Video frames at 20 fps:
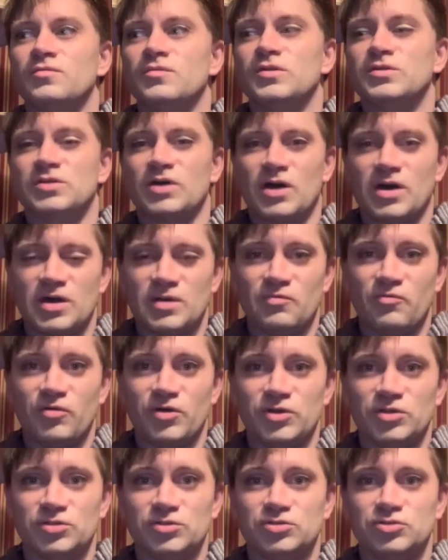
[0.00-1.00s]
the time
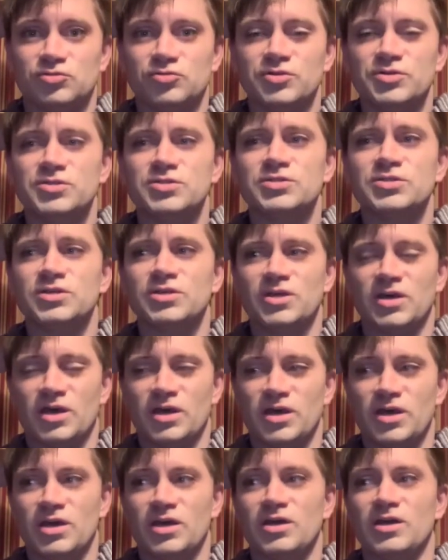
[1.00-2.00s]
when George
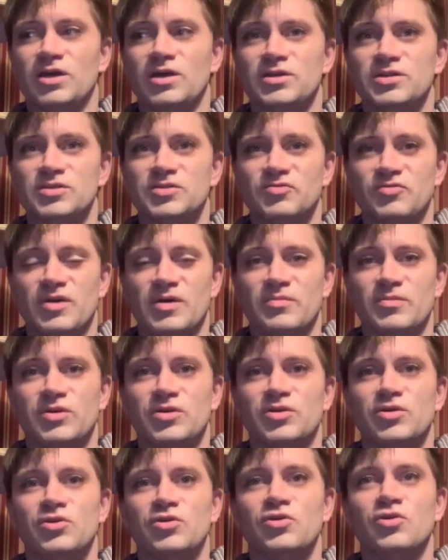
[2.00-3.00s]
Takei and his
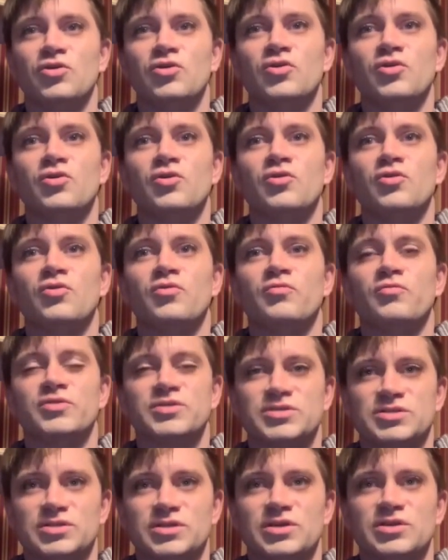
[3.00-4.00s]
family were
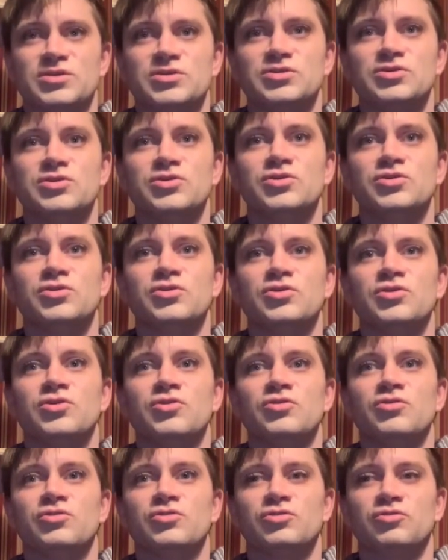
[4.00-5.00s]
sent
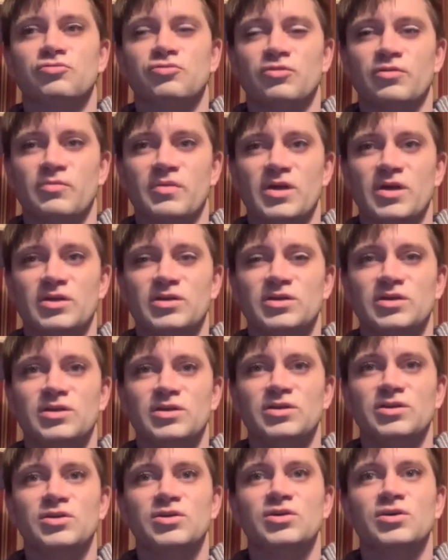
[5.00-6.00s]
to an
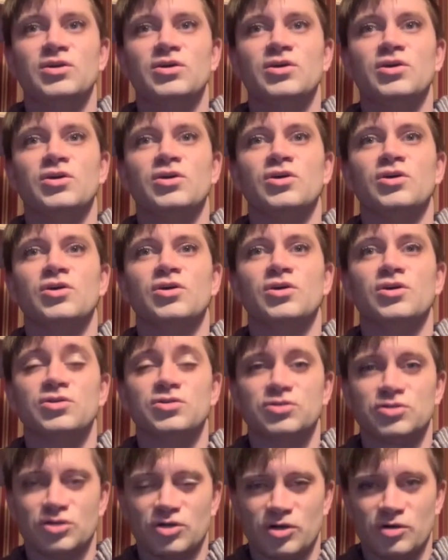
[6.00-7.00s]
American
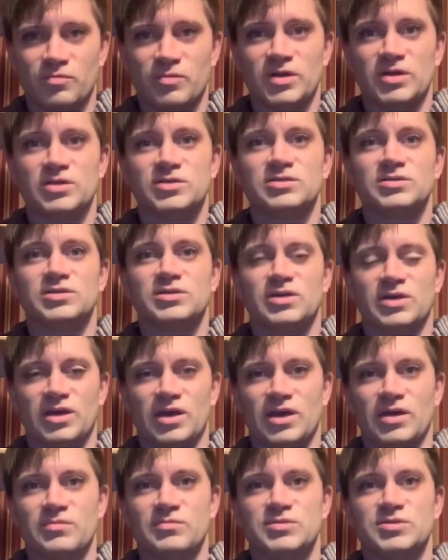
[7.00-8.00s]
internment
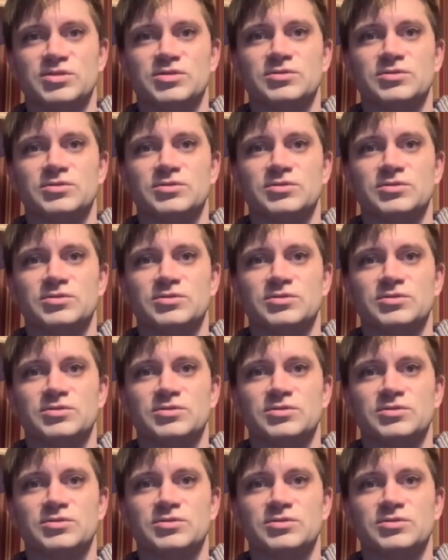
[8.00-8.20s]
camp.